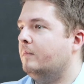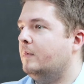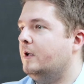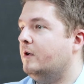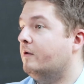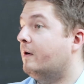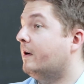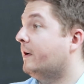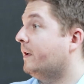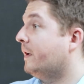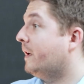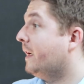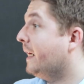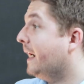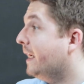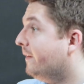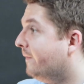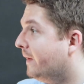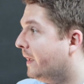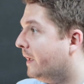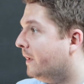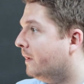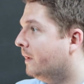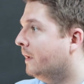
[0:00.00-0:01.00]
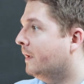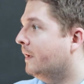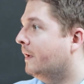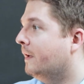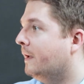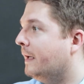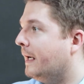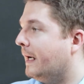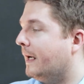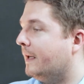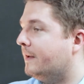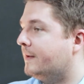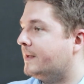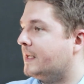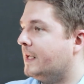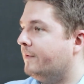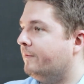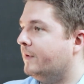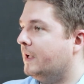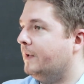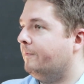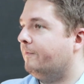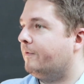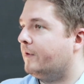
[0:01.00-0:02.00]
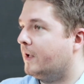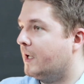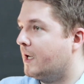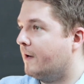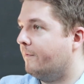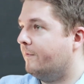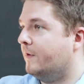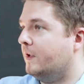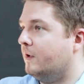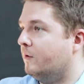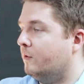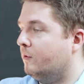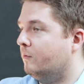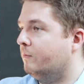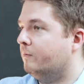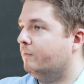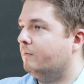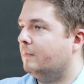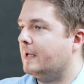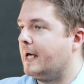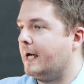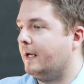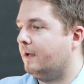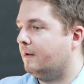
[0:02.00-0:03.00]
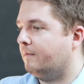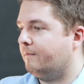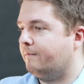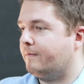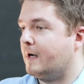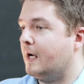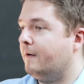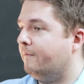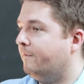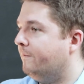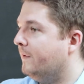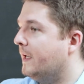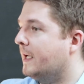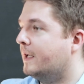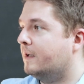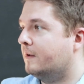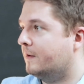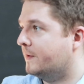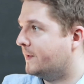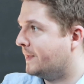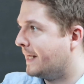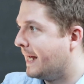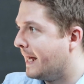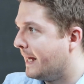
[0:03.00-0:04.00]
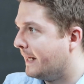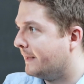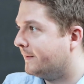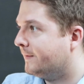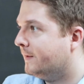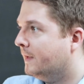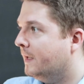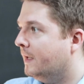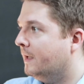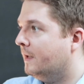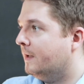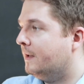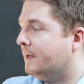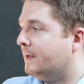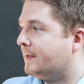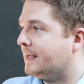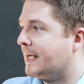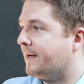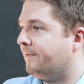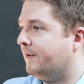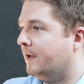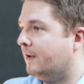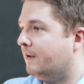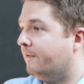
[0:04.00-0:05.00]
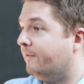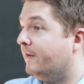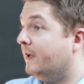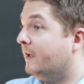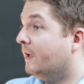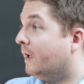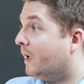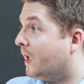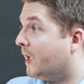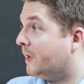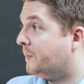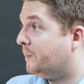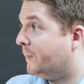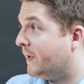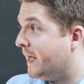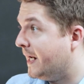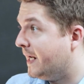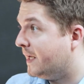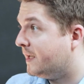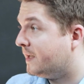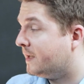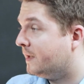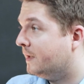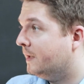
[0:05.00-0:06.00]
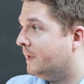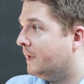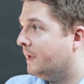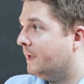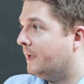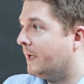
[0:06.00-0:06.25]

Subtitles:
you are on a highway and someone in front of you, like 5 vehicles ahead, is having a very hard brake,